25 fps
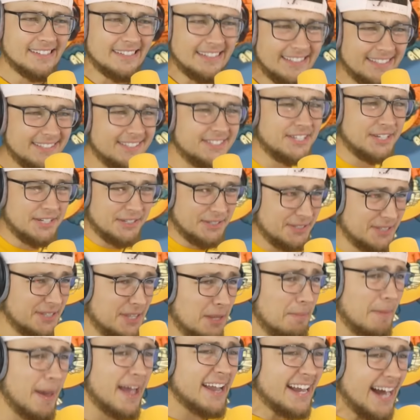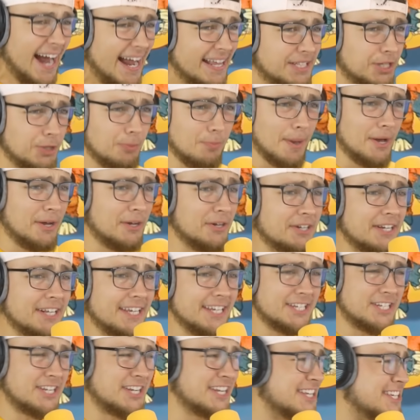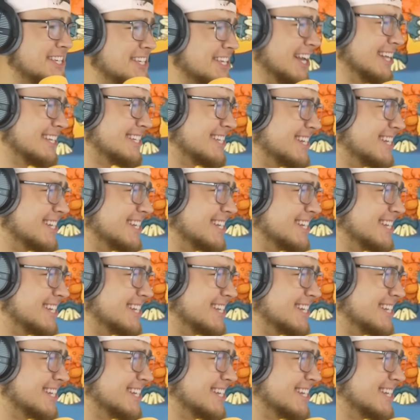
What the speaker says: Dude, the Mech Islet melody is just such an